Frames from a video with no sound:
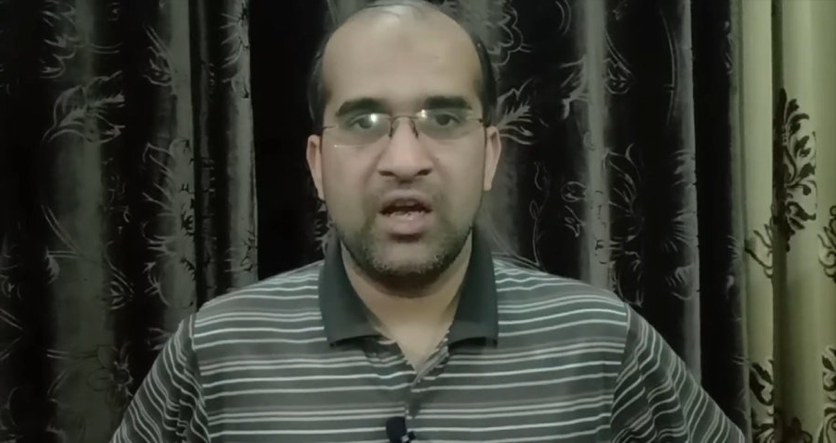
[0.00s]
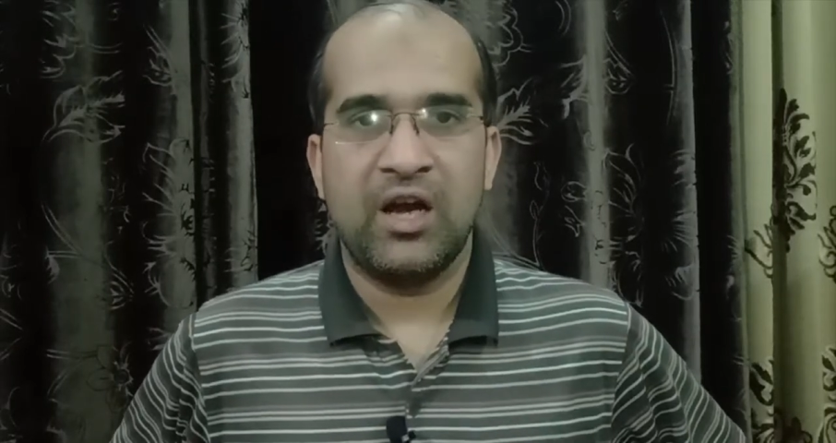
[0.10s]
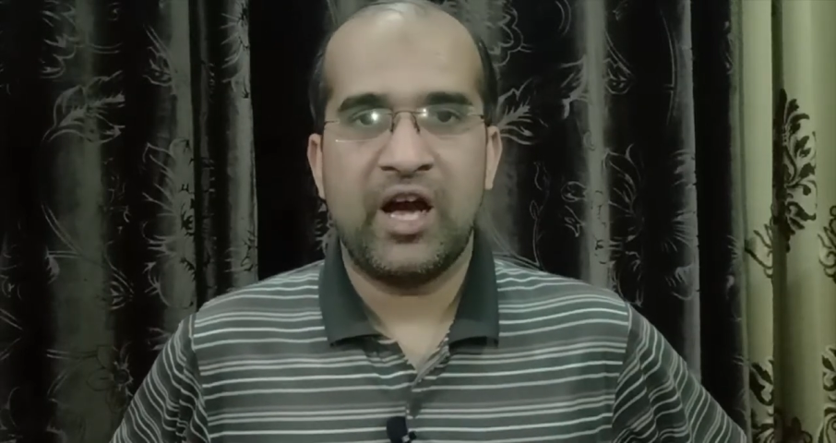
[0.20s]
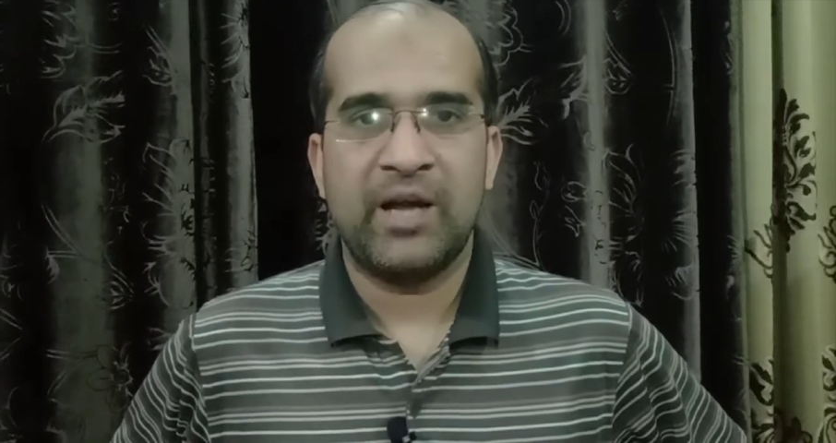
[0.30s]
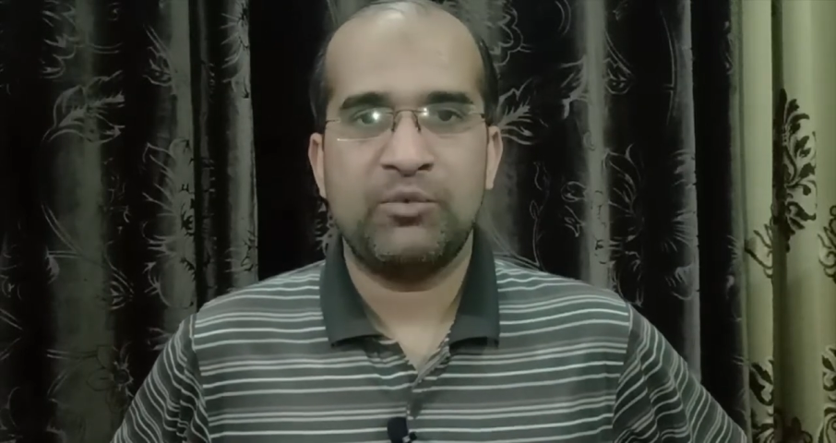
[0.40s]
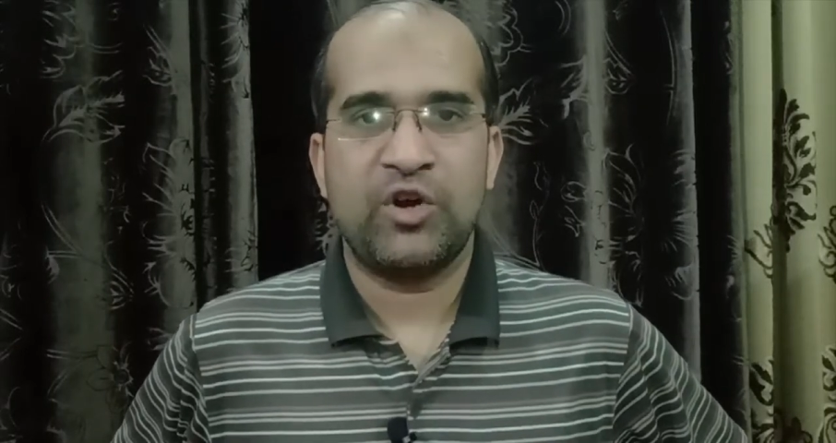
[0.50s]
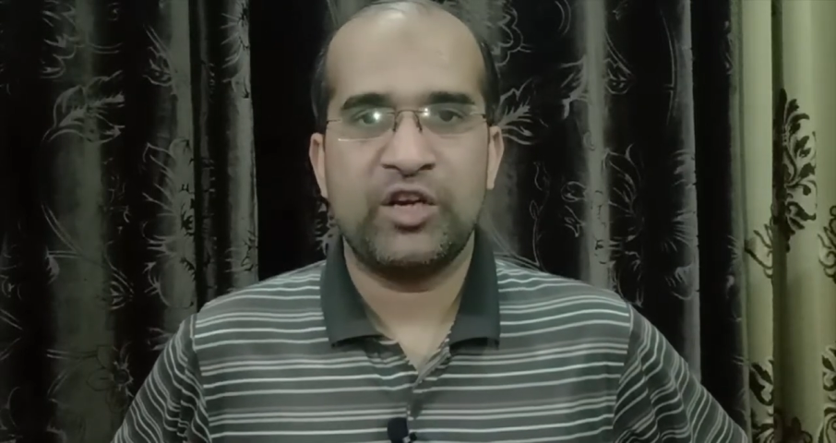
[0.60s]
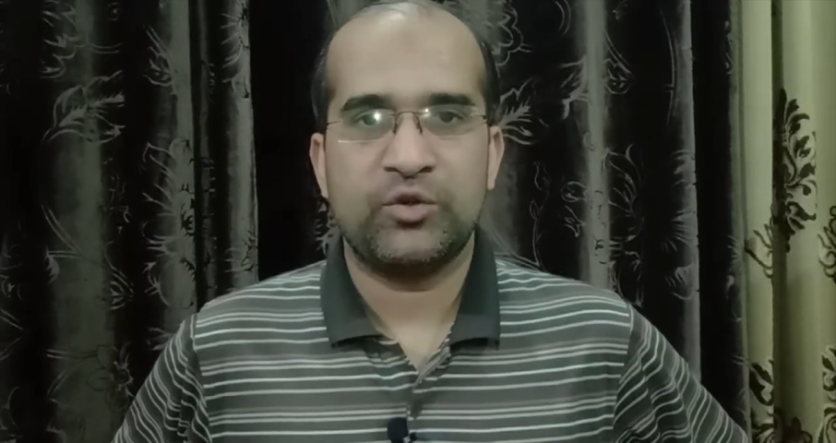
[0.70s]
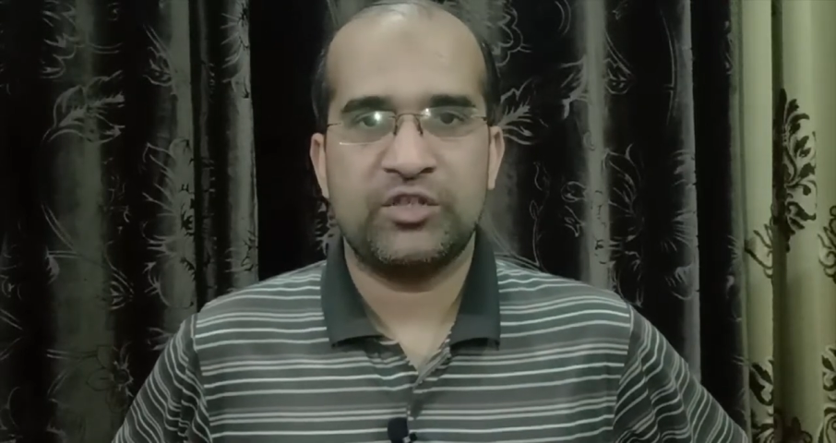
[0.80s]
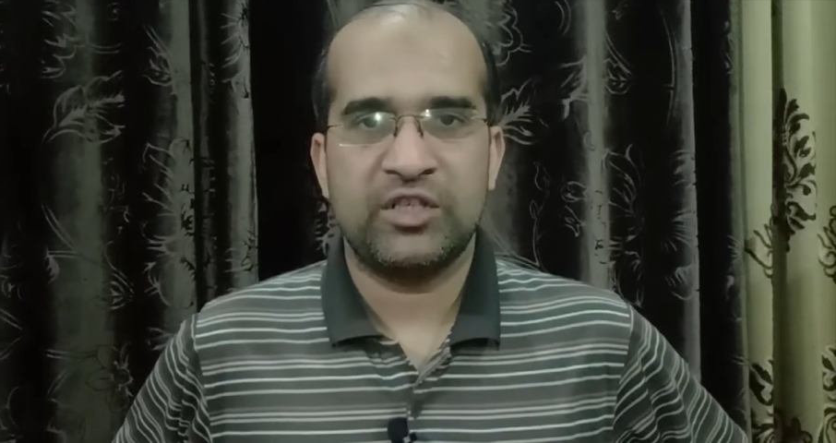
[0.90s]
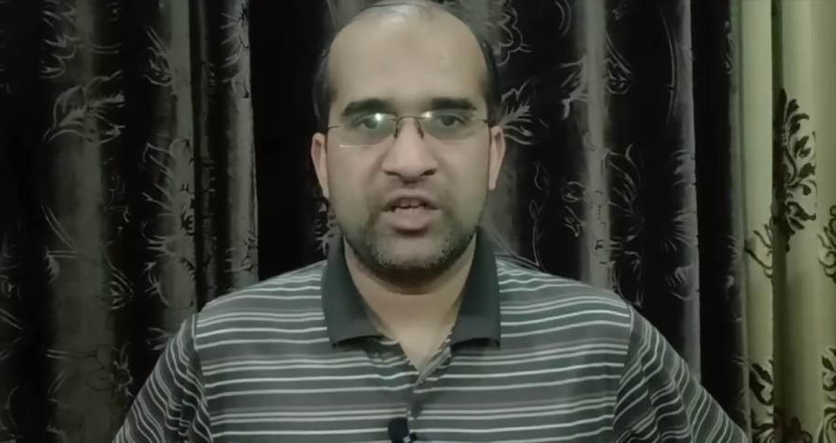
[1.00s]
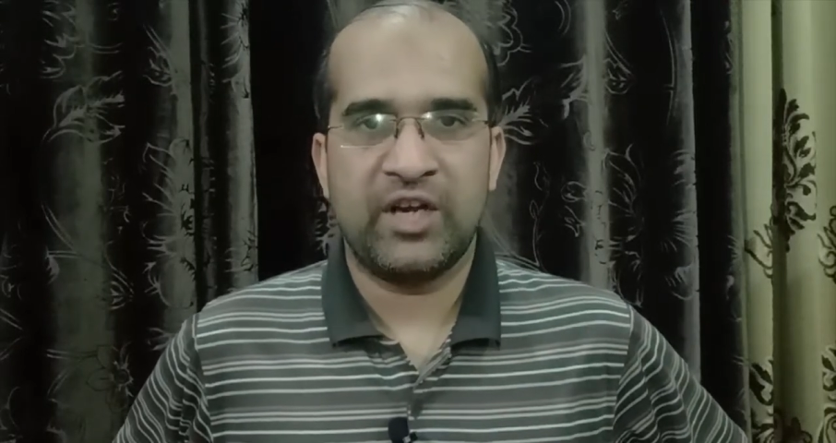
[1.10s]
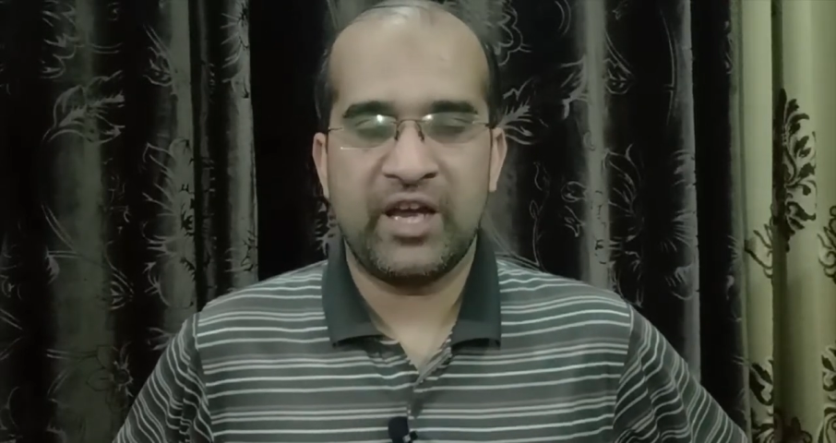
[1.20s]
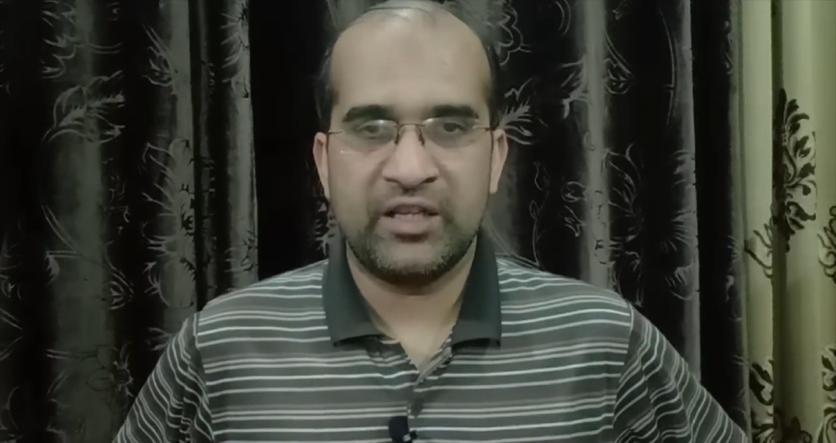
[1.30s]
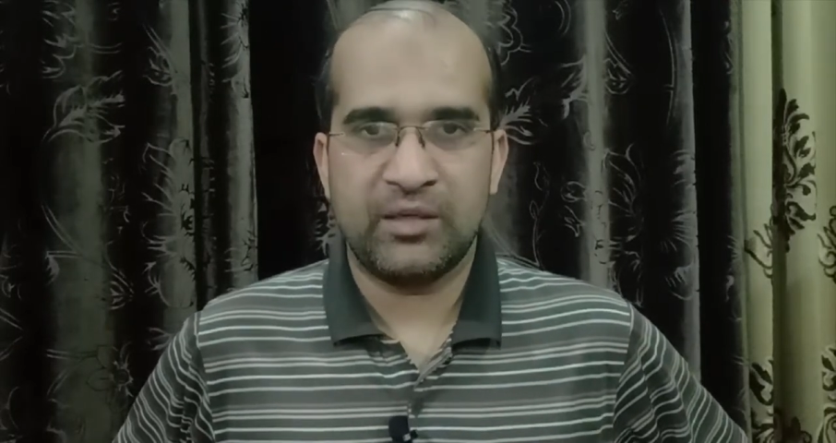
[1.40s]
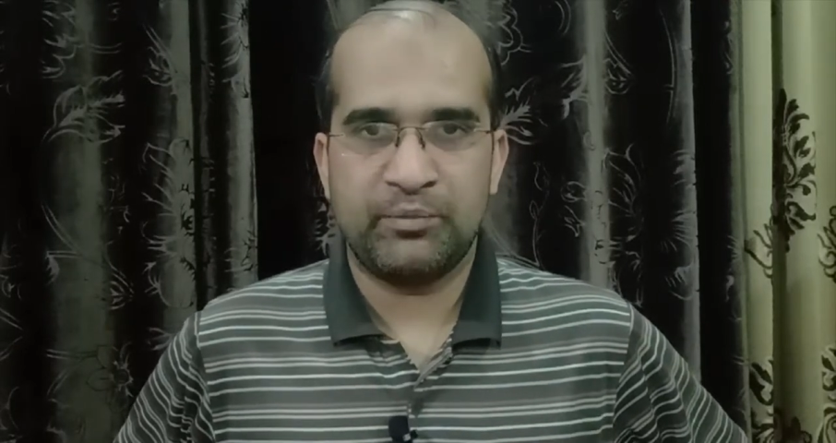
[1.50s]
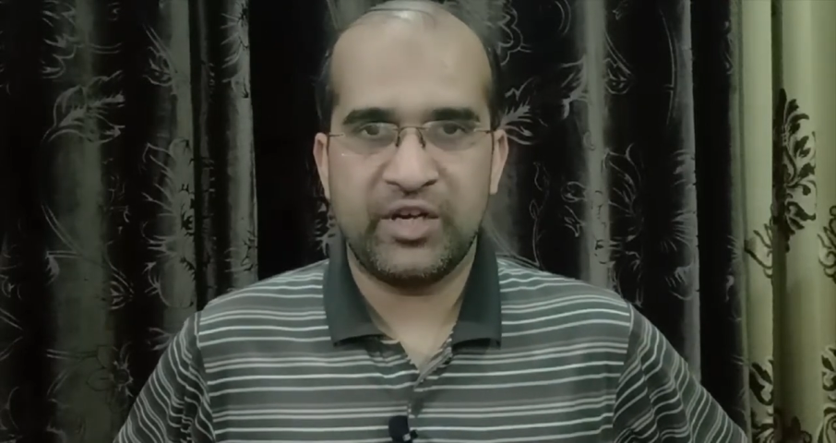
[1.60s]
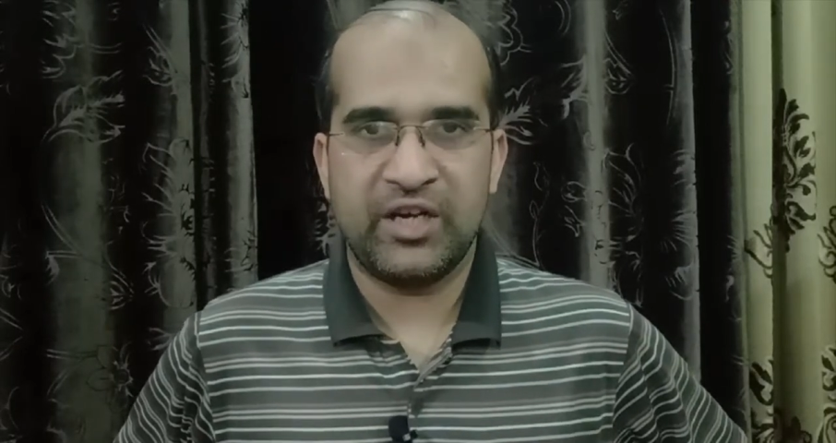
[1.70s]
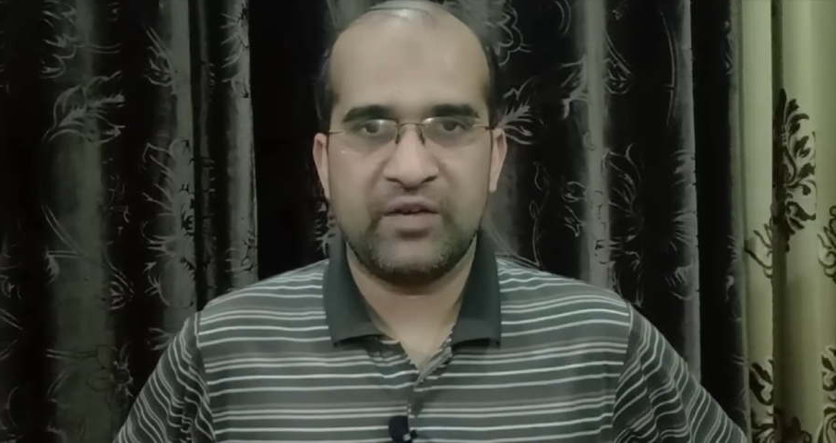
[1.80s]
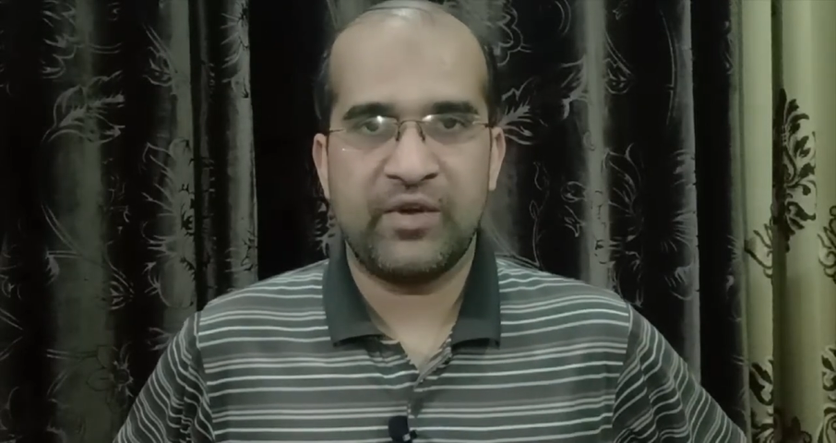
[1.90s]
I am going to share another
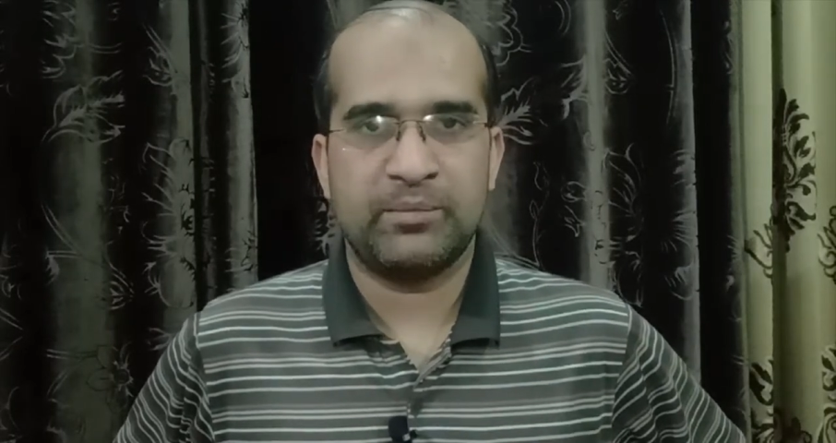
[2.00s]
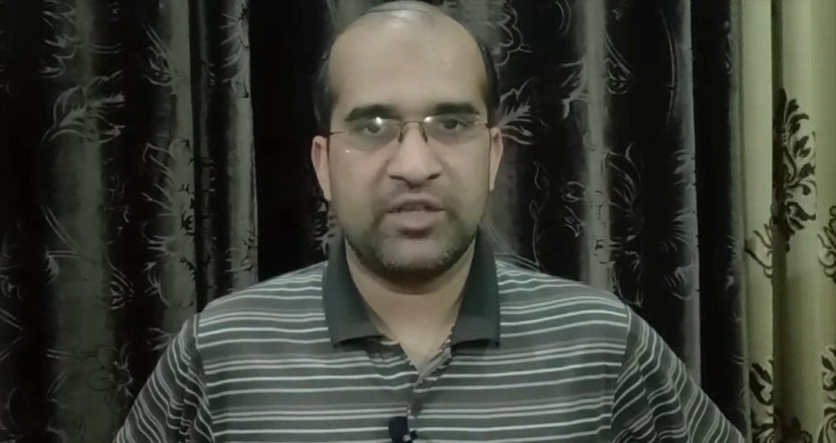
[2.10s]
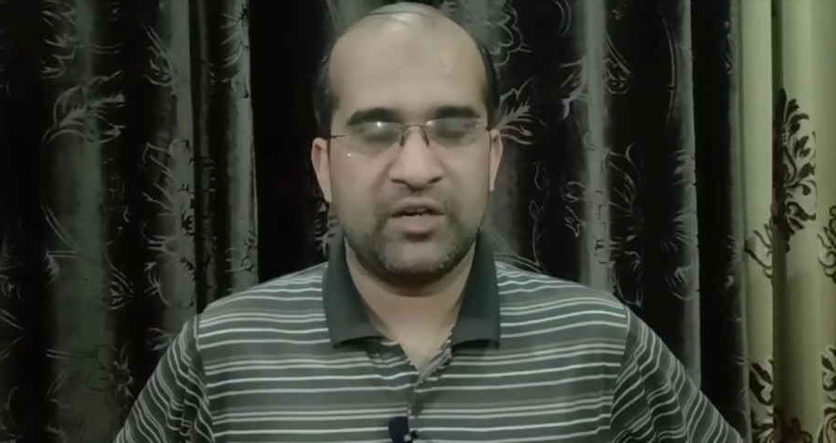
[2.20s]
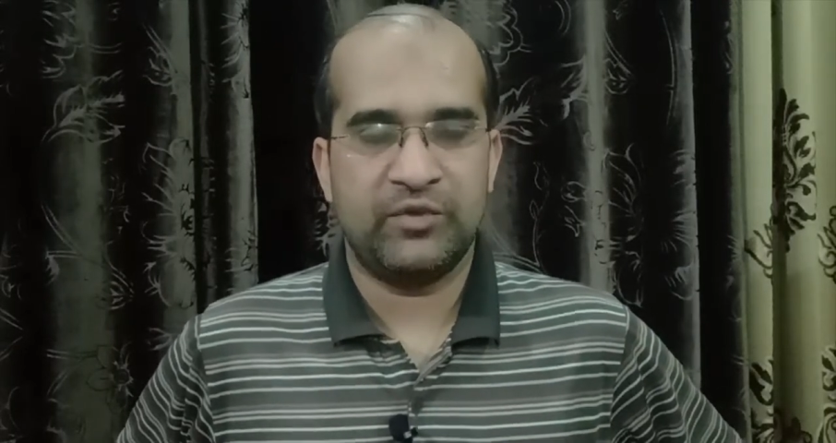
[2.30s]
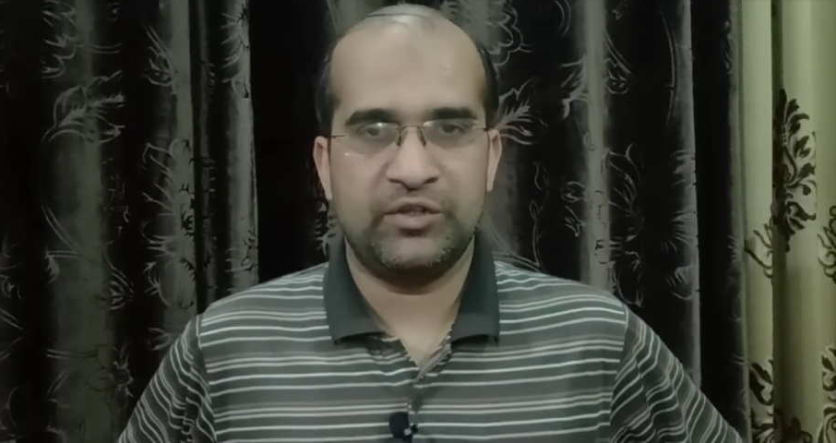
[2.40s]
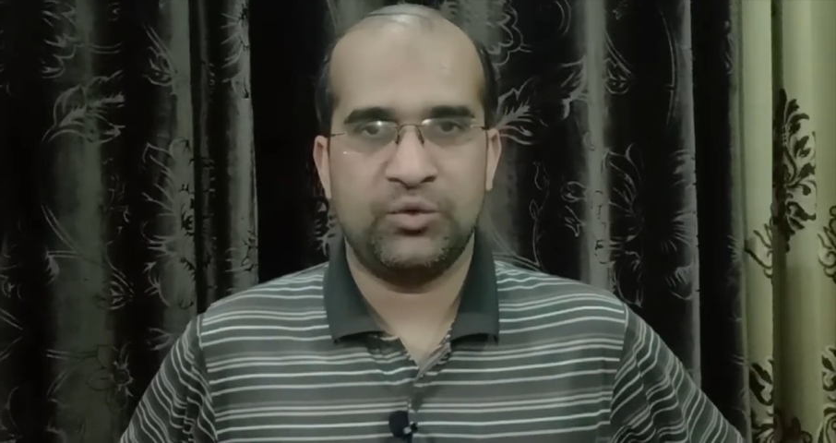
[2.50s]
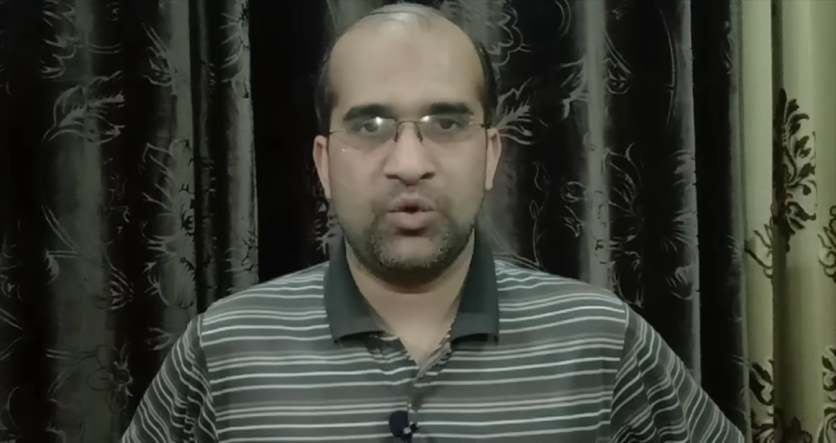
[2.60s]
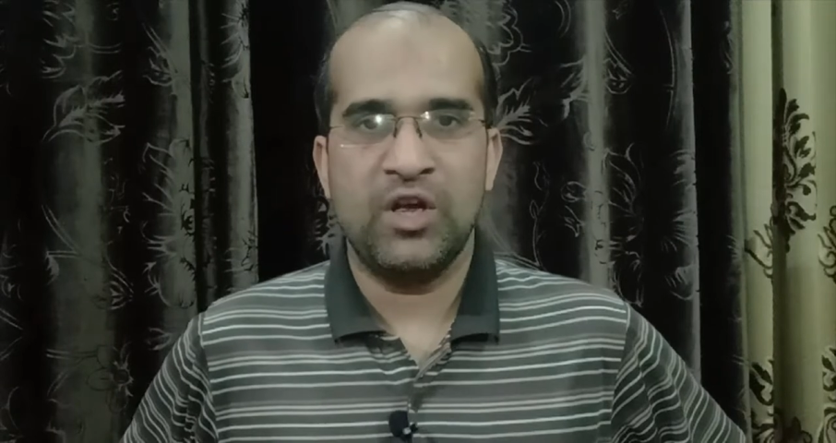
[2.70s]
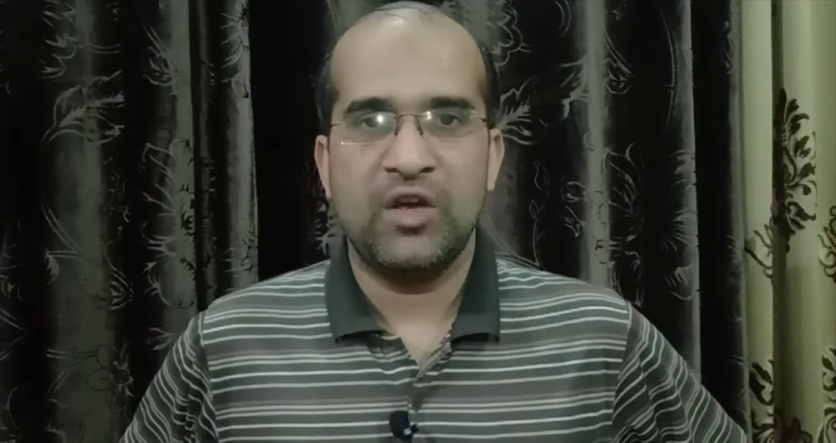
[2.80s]
brilliant website with you